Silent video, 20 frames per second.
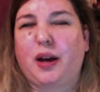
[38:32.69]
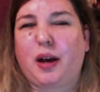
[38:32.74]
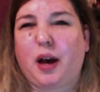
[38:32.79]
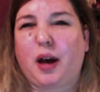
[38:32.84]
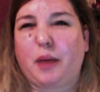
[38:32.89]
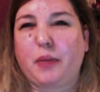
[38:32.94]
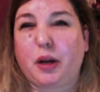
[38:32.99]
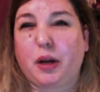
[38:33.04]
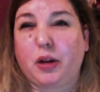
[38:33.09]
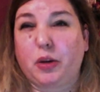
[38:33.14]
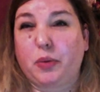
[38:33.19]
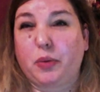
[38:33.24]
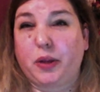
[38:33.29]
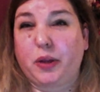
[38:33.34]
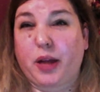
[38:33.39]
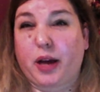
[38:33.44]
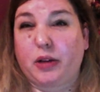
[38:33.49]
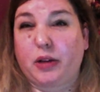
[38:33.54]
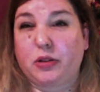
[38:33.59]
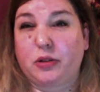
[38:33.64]
I'm not good with
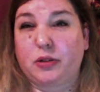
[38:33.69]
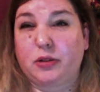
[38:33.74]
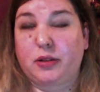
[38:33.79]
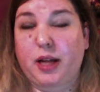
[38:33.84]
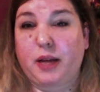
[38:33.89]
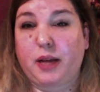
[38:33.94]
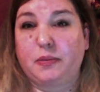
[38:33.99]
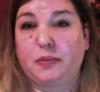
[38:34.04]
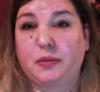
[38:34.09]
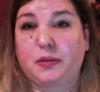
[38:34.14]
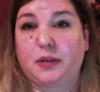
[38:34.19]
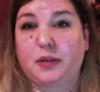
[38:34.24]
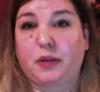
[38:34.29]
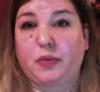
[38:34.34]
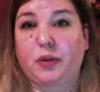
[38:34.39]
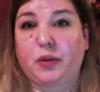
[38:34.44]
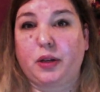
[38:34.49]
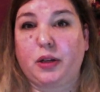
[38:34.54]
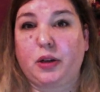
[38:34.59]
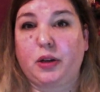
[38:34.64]
actors' names because I
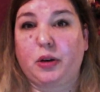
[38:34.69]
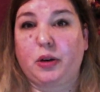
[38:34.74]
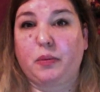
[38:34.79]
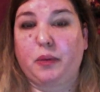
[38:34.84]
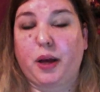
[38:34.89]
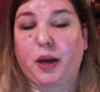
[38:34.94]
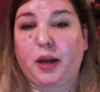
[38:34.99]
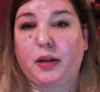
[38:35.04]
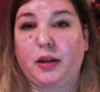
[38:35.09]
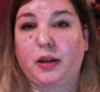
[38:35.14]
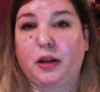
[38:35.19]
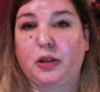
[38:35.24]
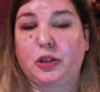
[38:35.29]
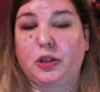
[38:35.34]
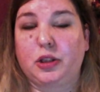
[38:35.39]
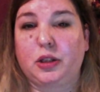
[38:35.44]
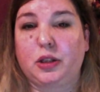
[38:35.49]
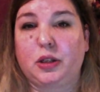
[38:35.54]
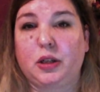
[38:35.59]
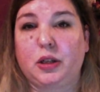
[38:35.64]
really don't pay
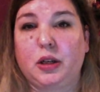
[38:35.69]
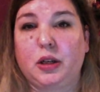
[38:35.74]
attention